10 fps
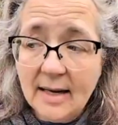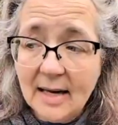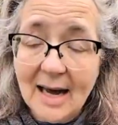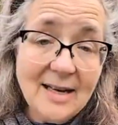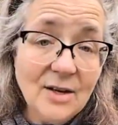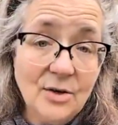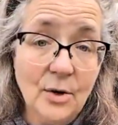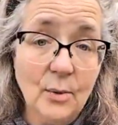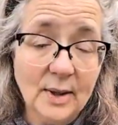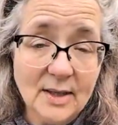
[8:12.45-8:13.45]
And I
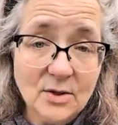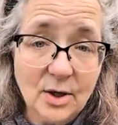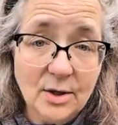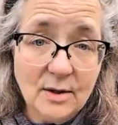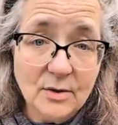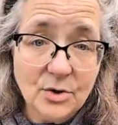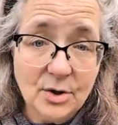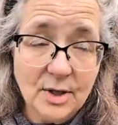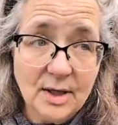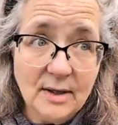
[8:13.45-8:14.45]
didn't know when I started
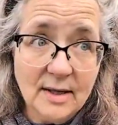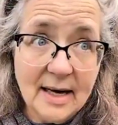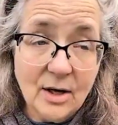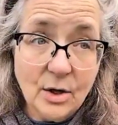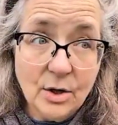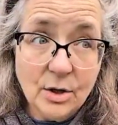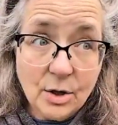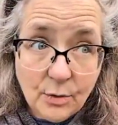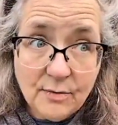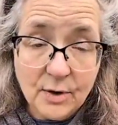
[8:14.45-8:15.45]
this journey that
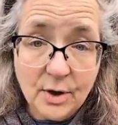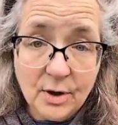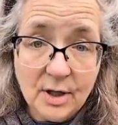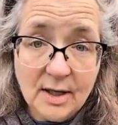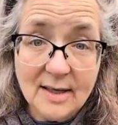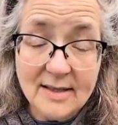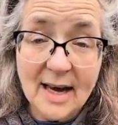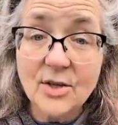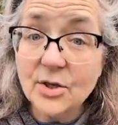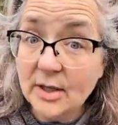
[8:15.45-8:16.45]
clover
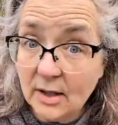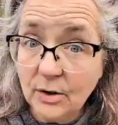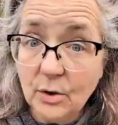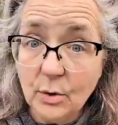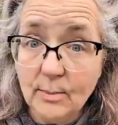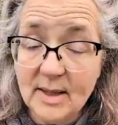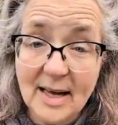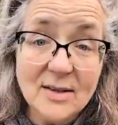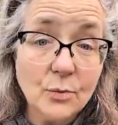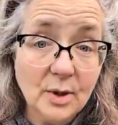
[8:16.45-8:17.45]
is actually a
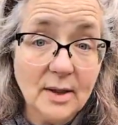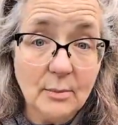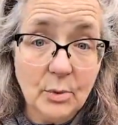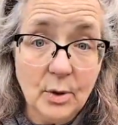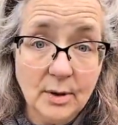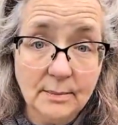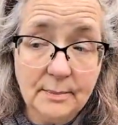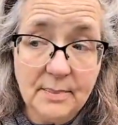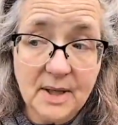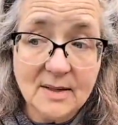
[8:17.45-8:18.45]
legume. And that's really
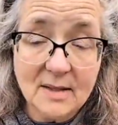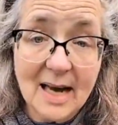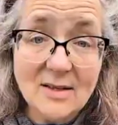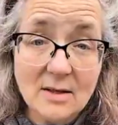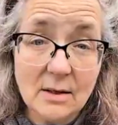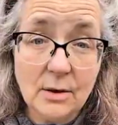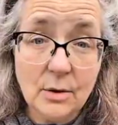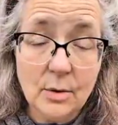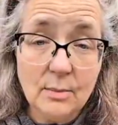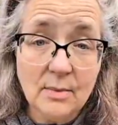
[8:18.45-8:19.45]
important because that's
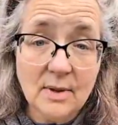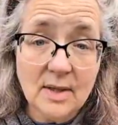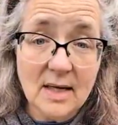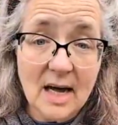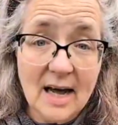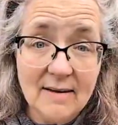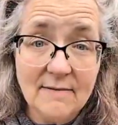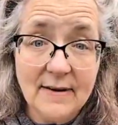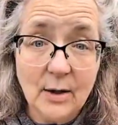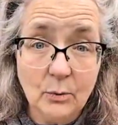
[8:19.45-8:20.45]
the legume that
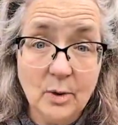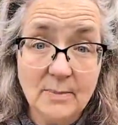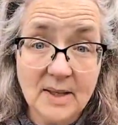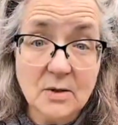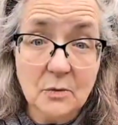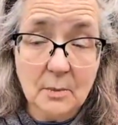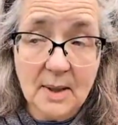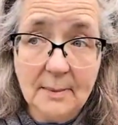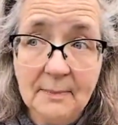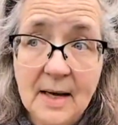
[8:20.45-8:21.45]
I have found works
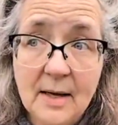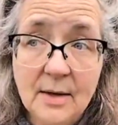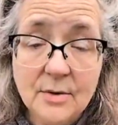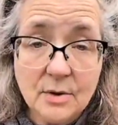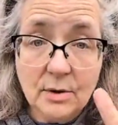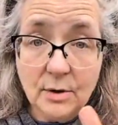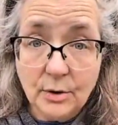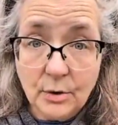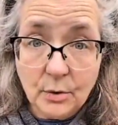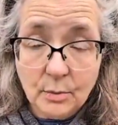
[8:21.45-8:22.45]
best for me. So
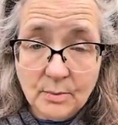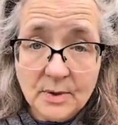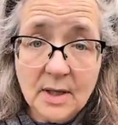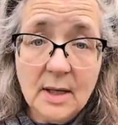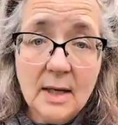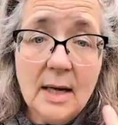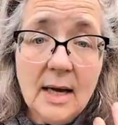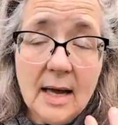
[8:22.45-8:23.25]
there are legumes